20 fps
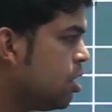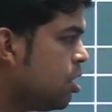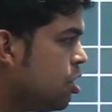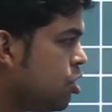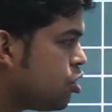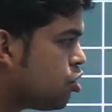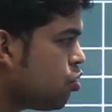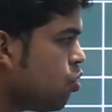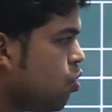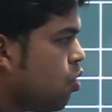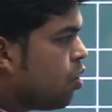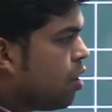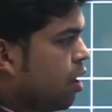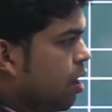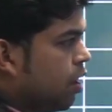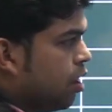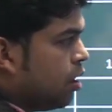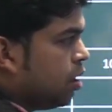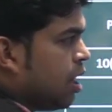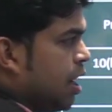So
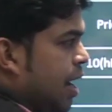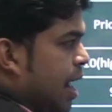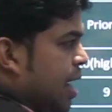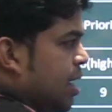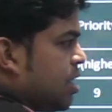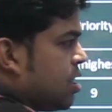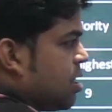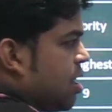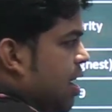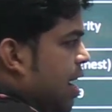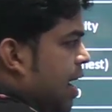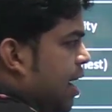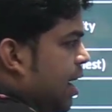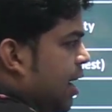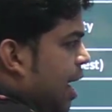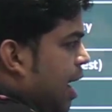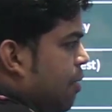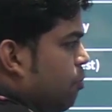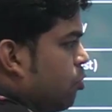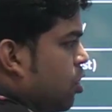the next at
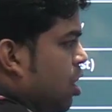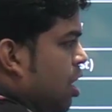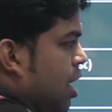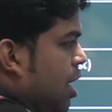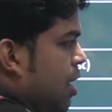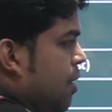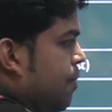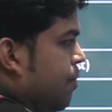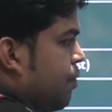time 3